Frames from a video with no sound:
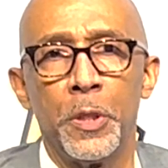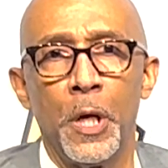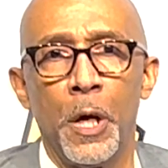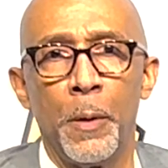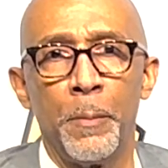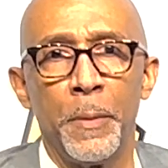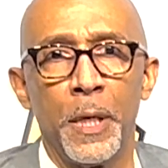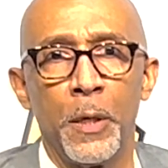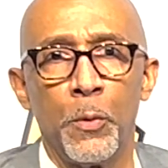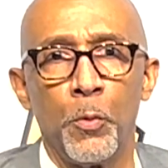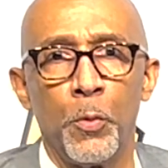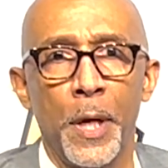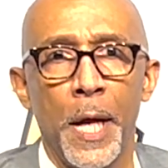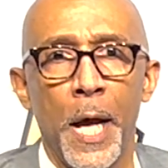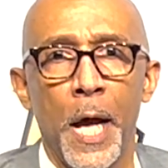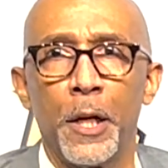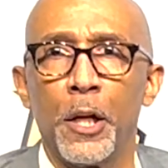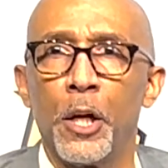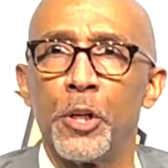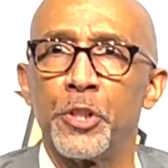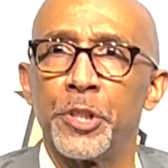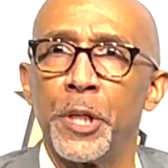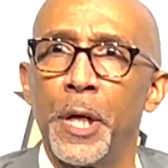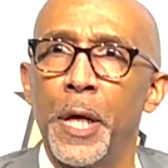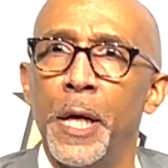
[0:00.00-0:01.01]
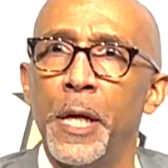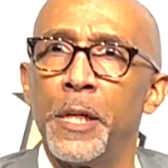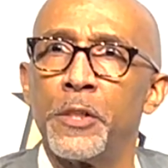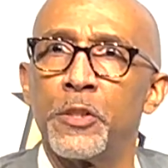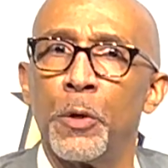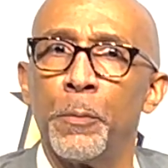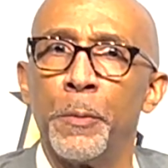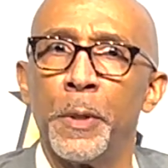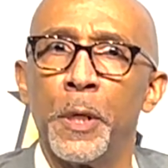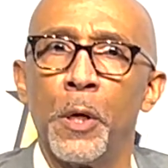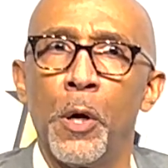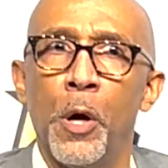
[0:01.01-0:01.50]
I mean, we had our chance.
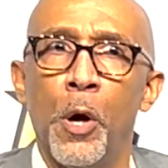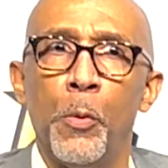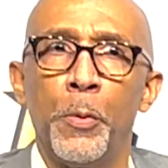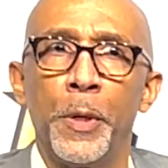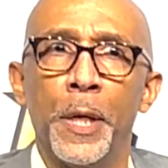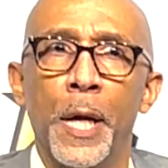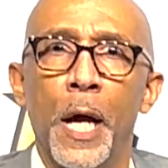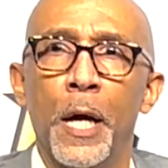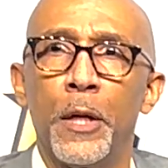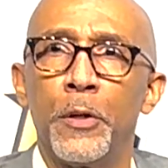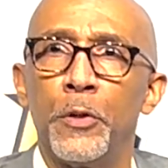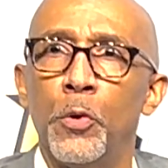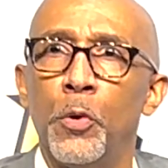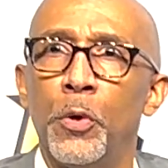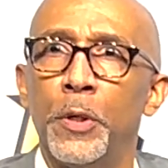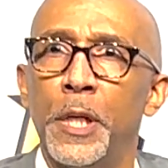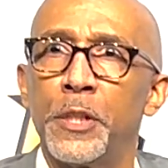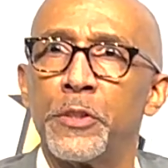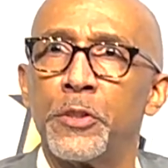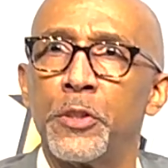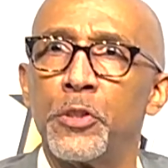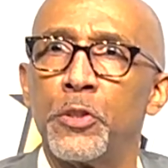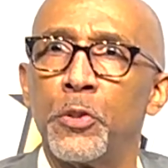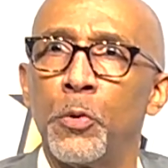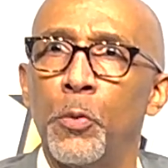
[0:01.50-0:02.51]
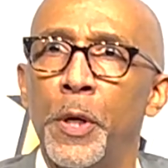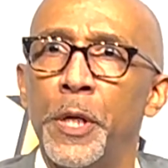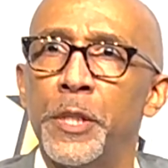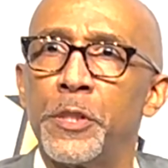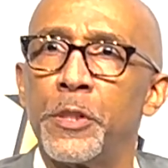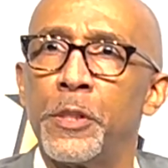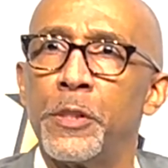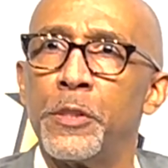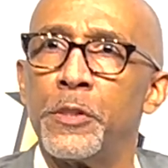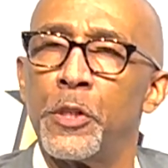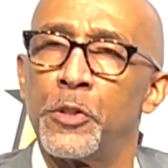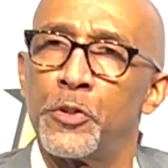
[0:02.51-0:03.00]
I mean, all we got to do in that
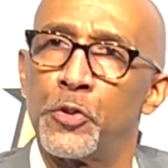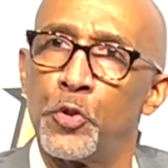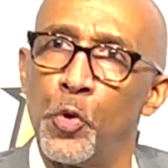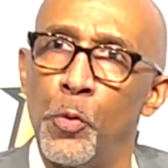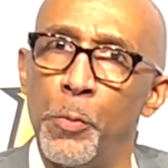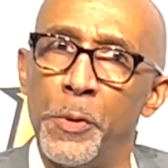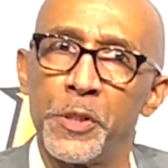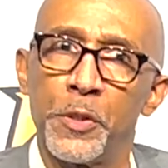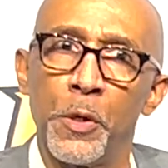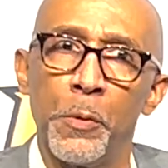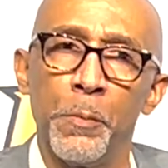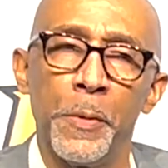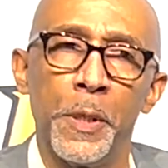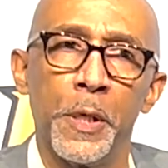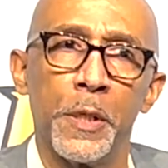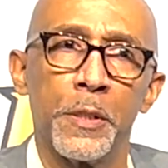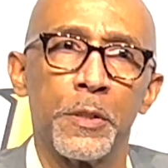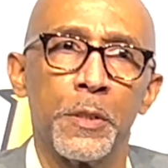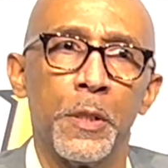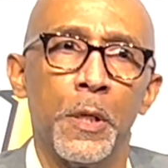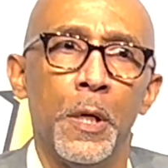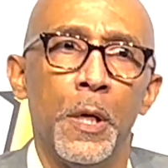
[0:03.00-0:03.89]
situation is assume it's a miss,